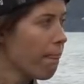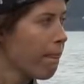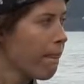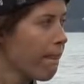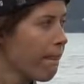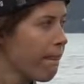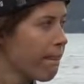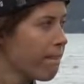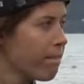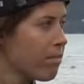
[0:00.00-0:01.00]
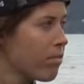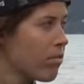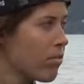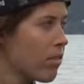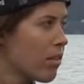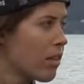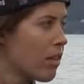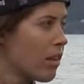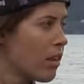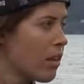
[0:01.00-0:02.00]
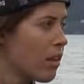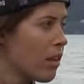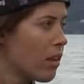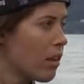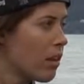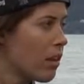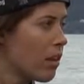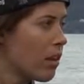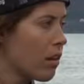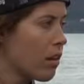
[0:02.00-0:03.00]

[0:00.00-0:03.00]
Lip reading: No words are spoken by the person on screen.